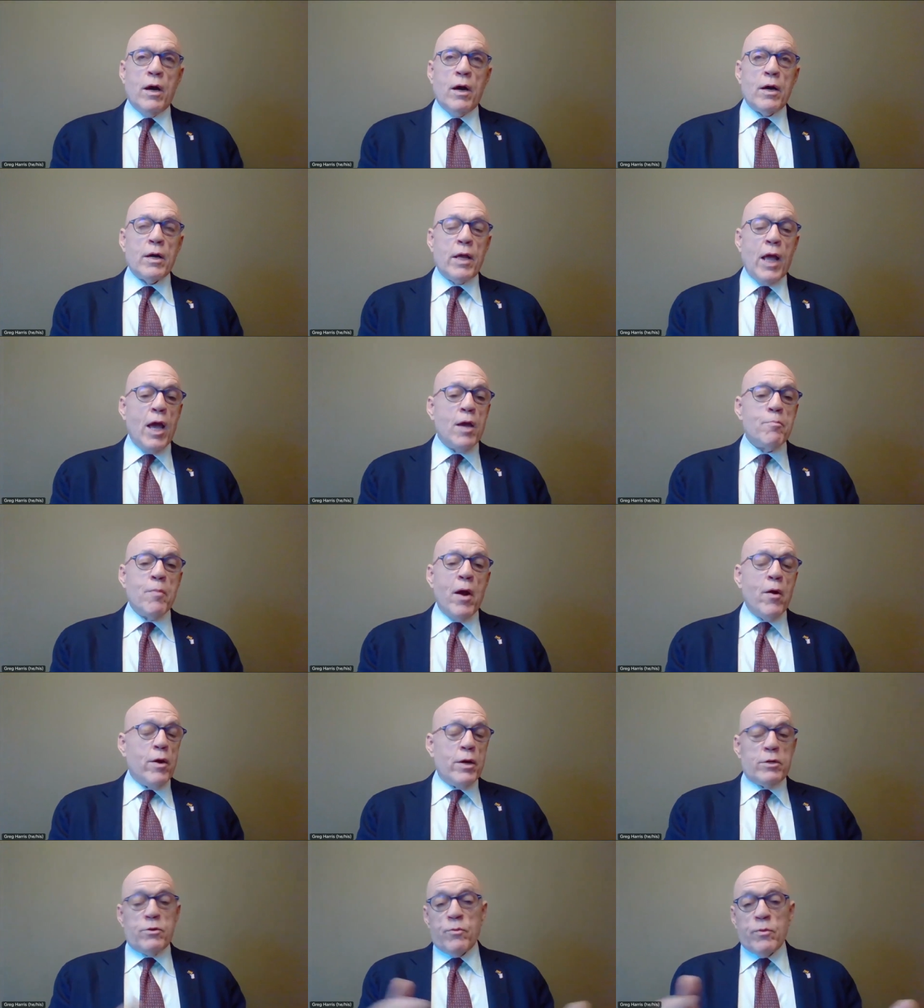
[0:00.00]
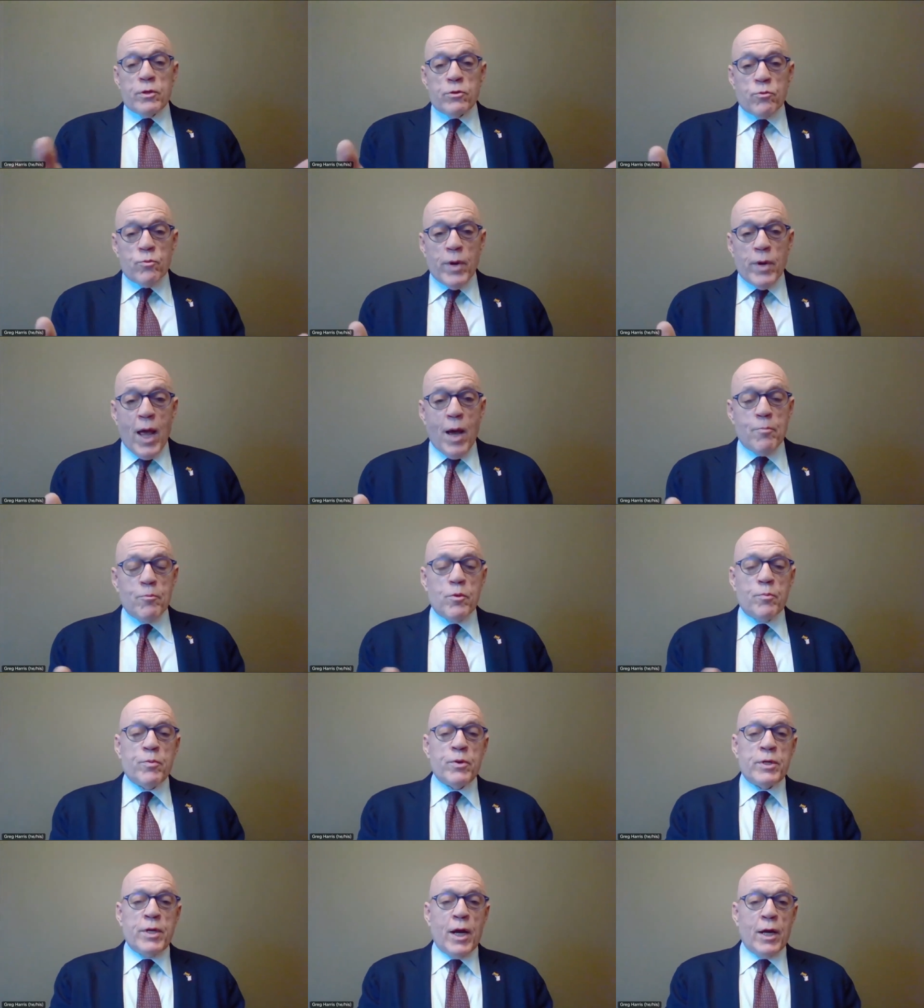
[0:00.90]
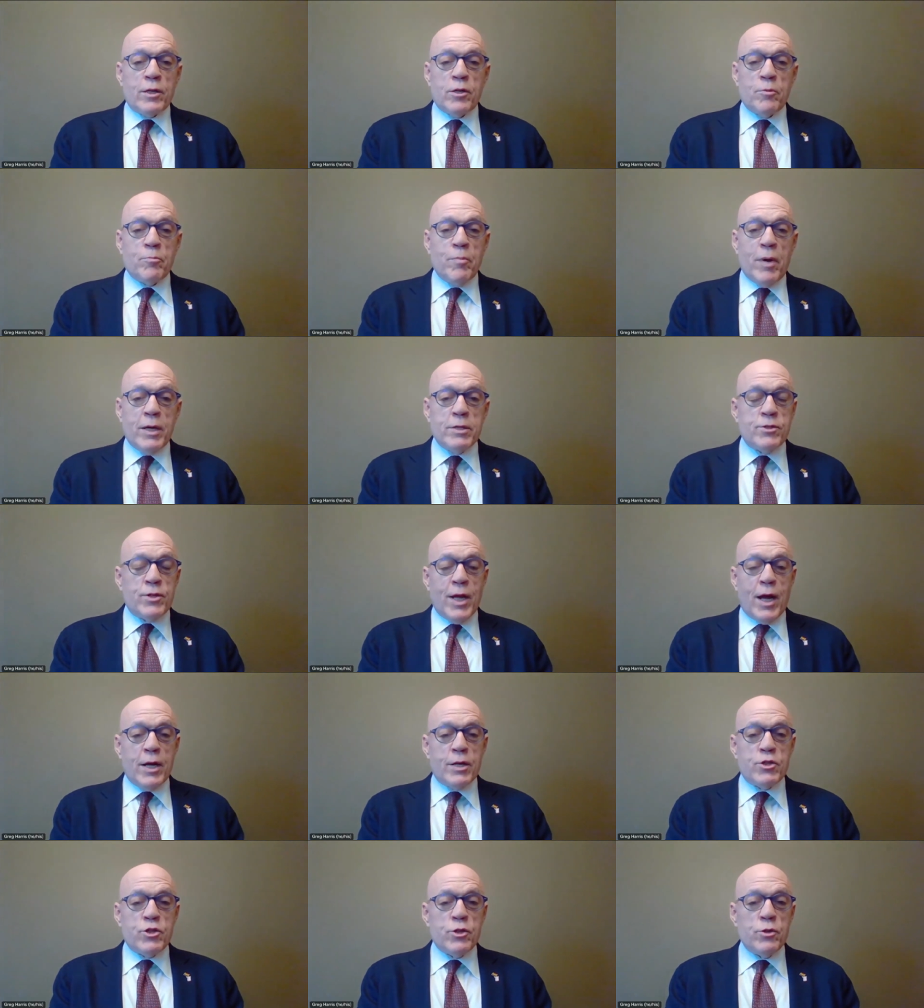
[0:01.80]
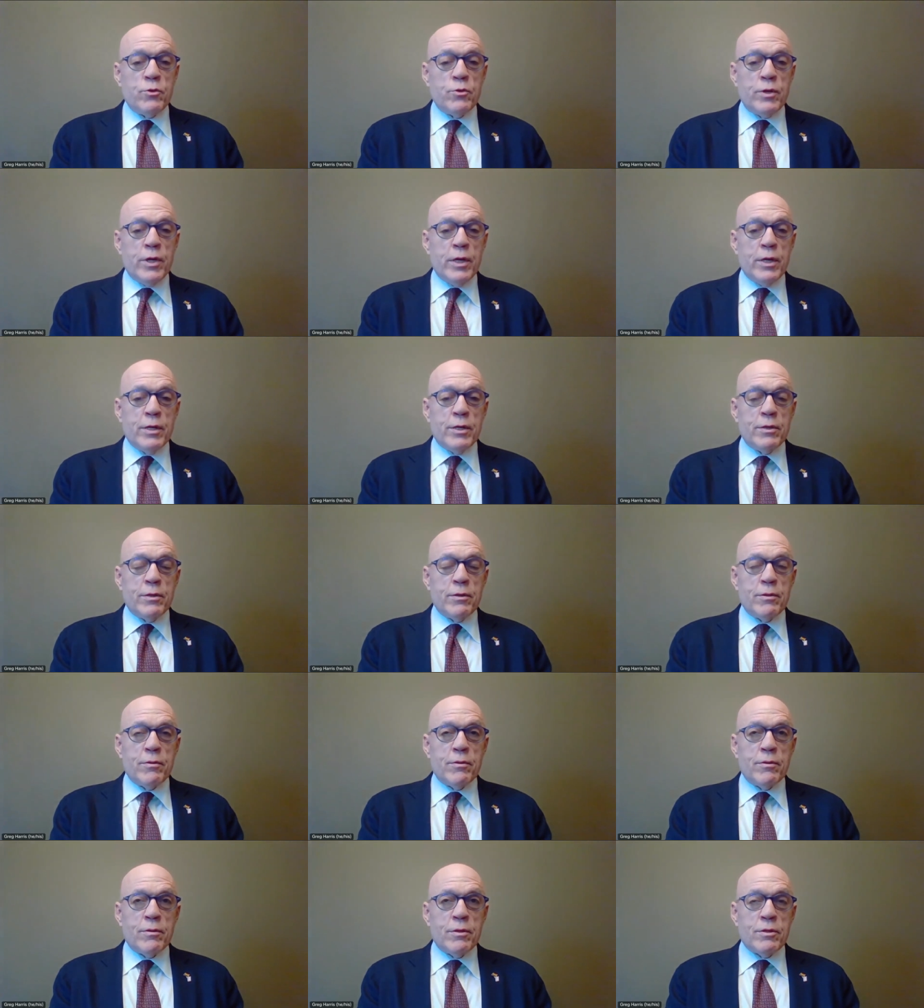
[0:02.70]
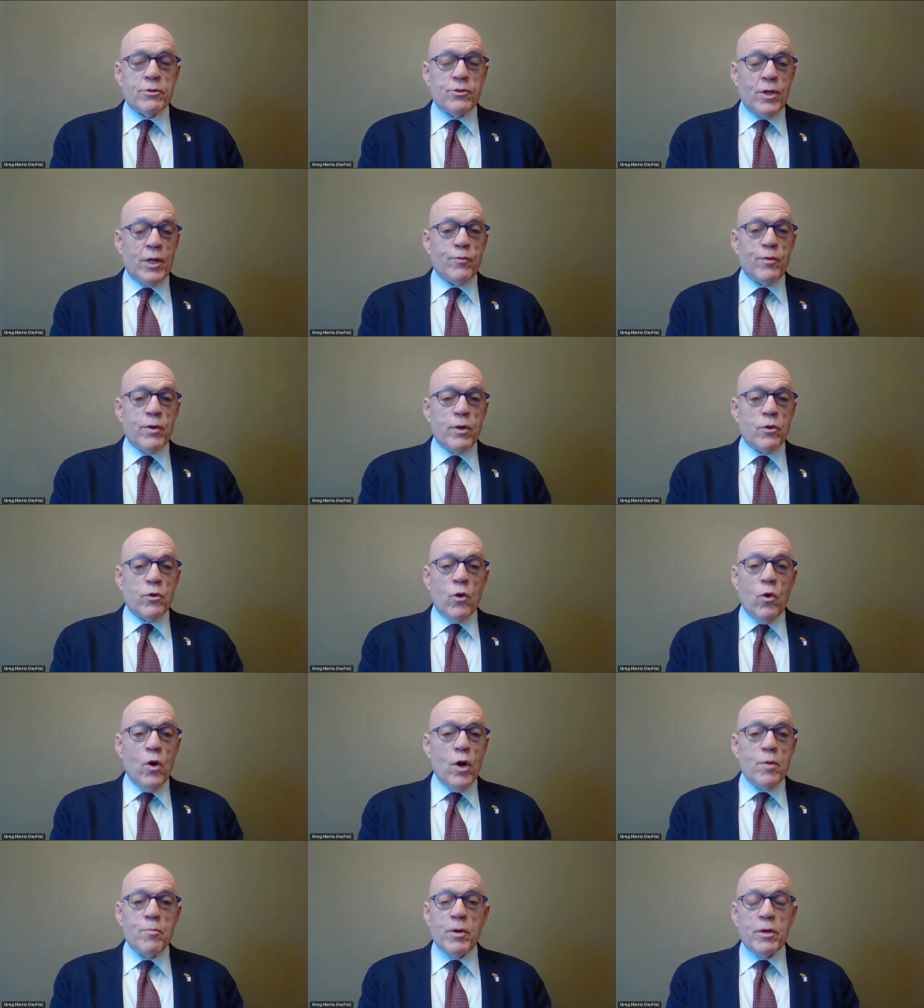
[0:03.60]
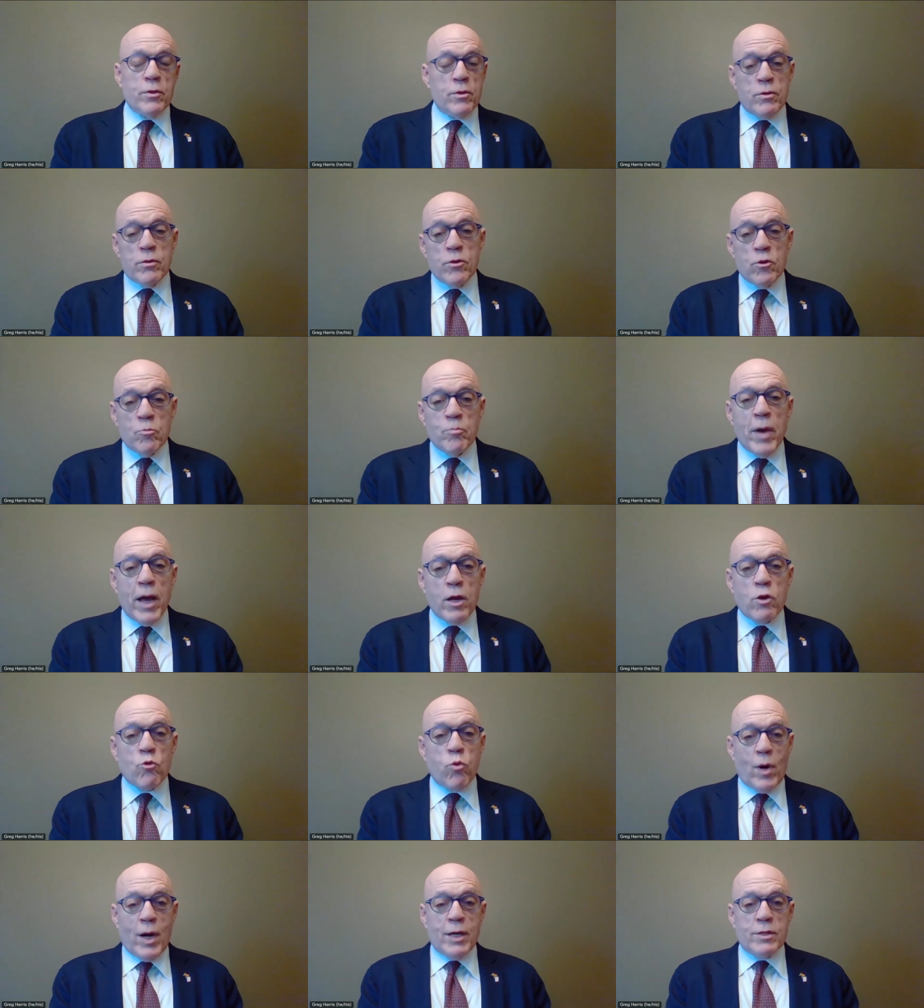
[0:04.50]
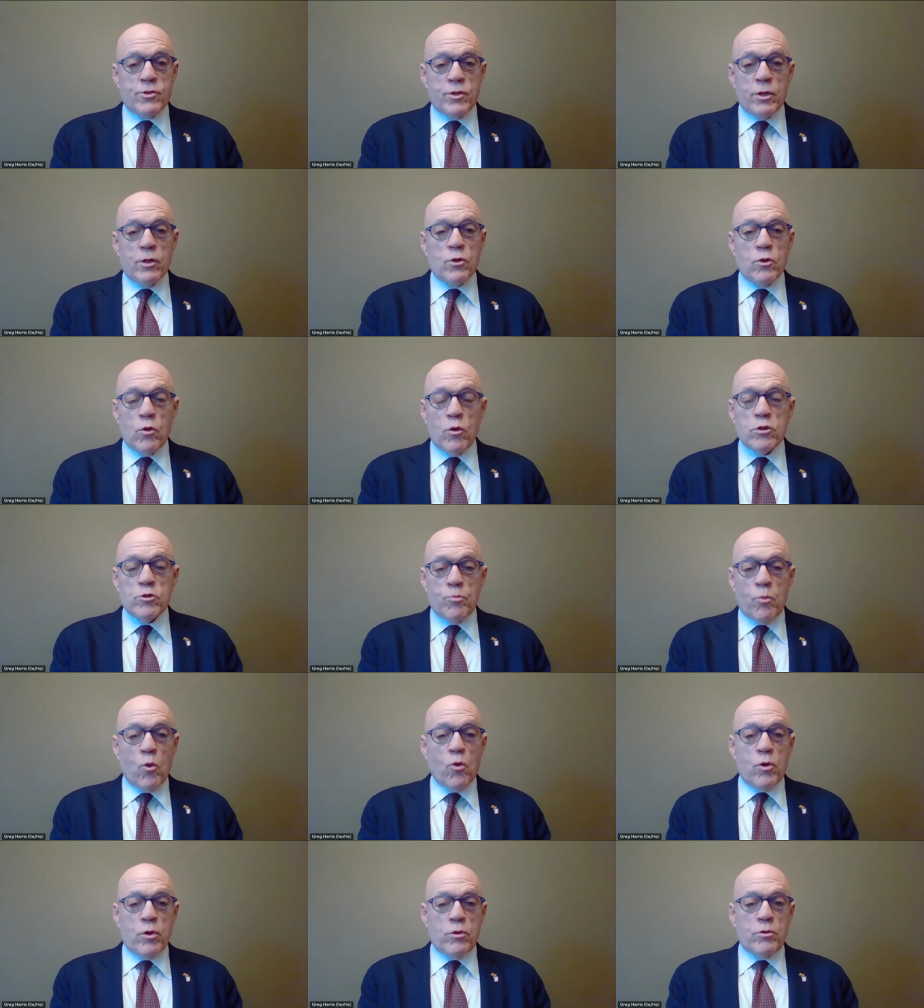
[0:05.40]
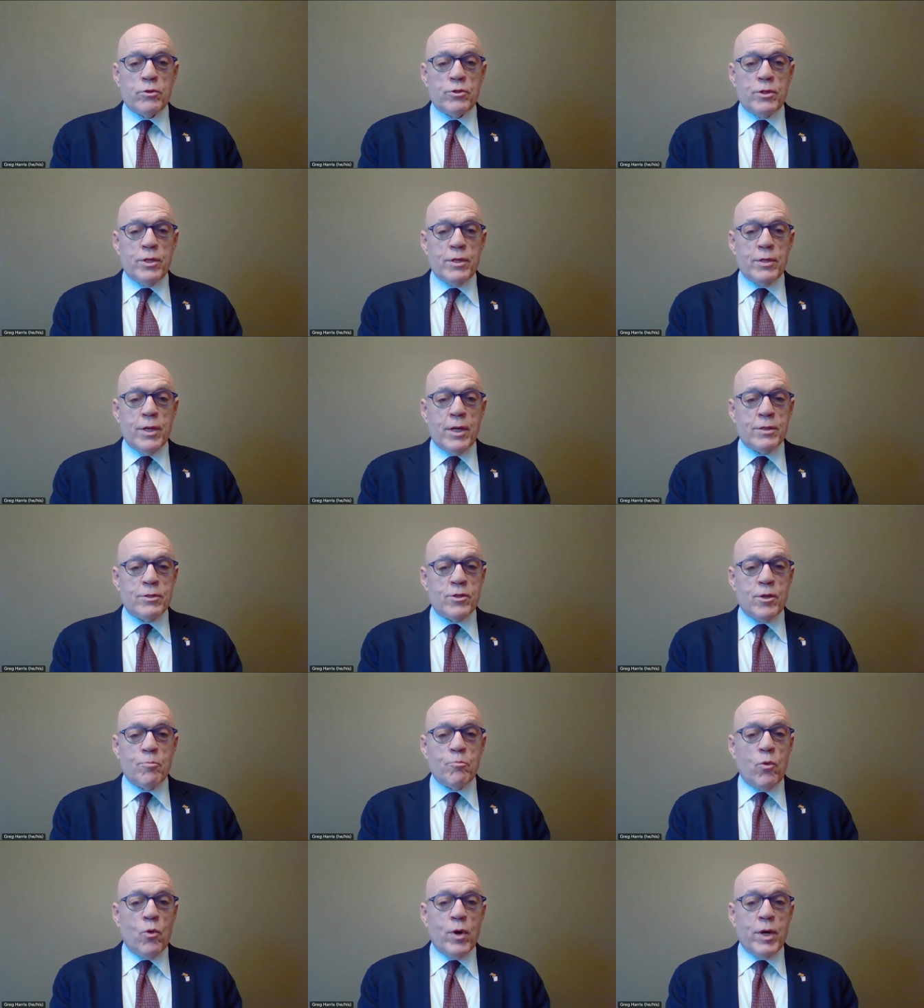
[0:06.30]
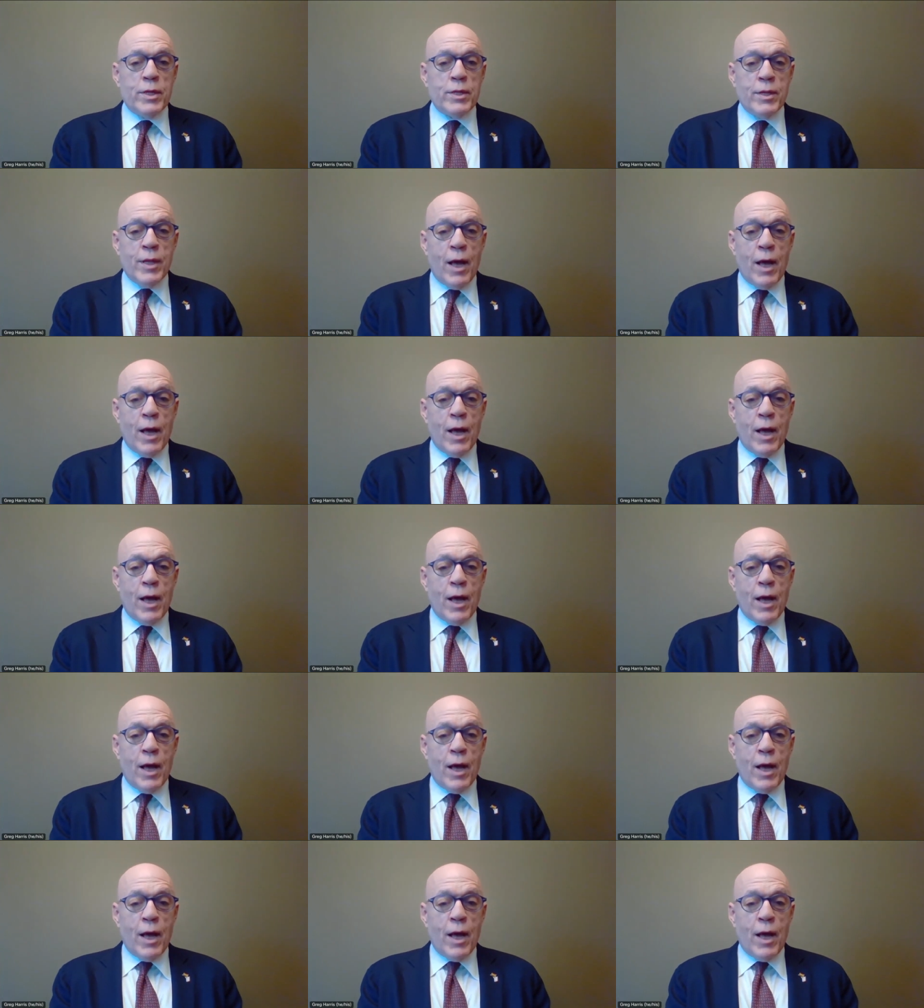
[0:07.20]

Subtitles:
gay marriage, which we happen to protect it by statute in the state of Illinois, but you may cross Illinois' borders, and at some point,